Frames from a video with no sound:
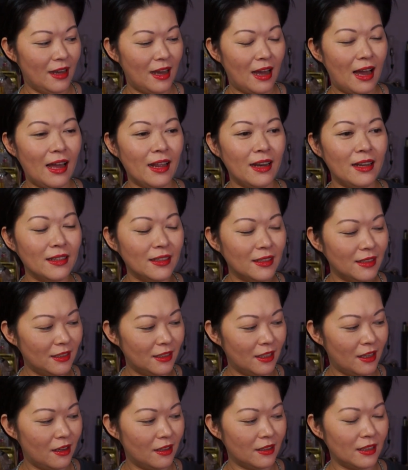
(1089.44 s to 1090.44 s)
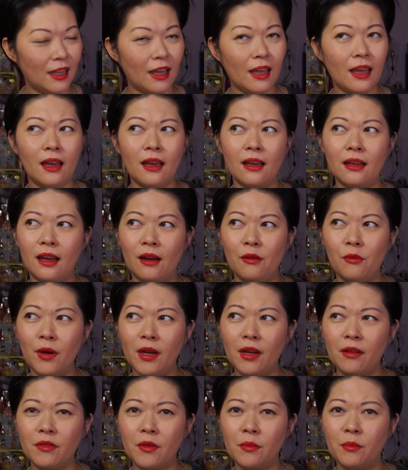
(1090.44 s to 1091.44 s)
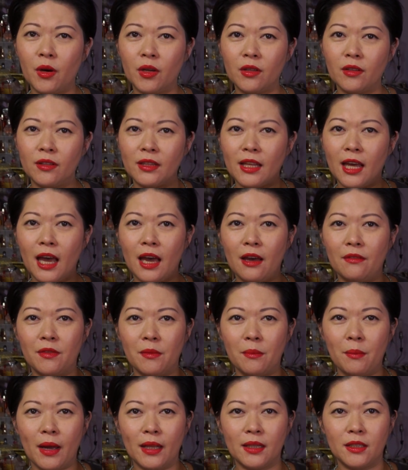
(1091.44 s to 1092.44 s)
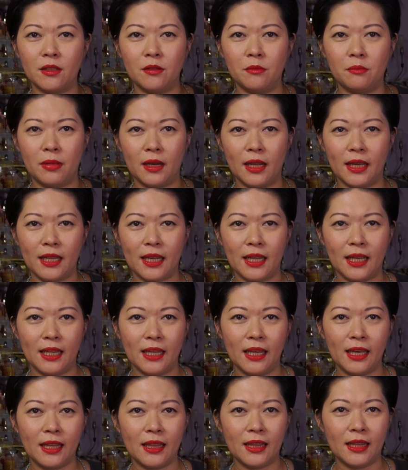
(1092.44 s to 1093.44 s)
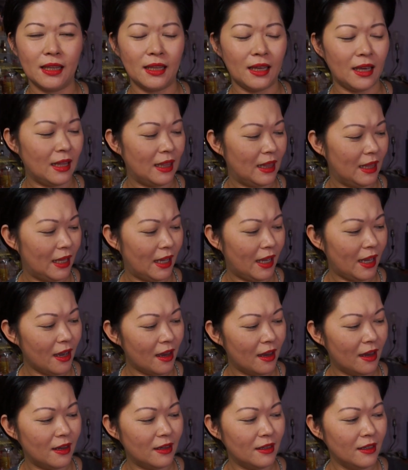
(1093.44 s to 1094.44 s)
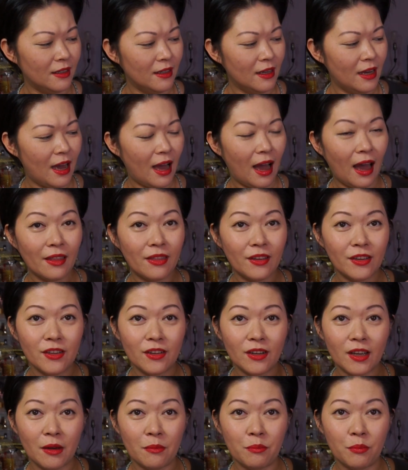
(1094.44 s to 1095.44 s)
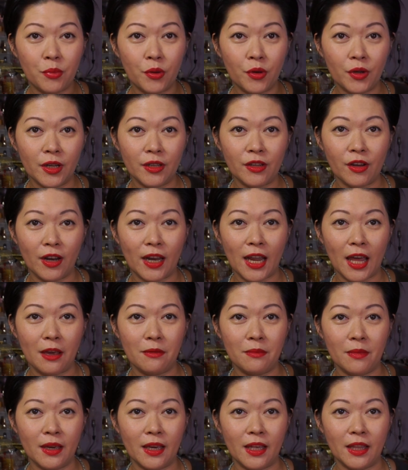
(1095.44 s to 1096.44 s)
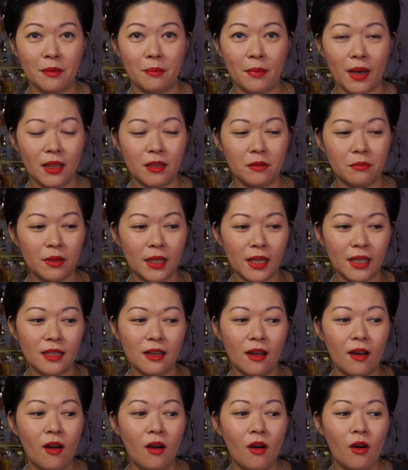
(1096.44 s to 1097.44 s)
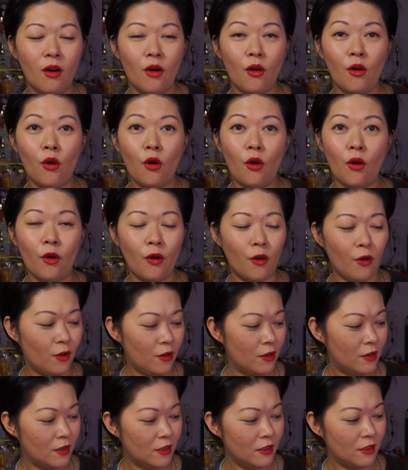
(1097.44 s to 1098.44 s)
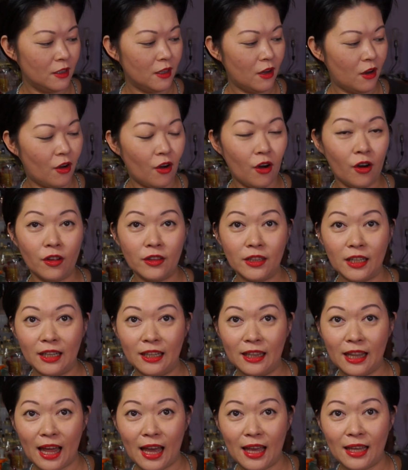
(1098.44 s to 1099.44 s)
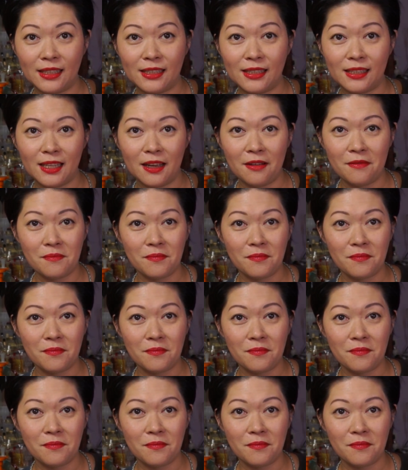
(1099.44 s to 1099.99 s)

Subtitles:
either they one of the bottle they have a metal plate in here. Either you can put your name in the metal plate or on the glass.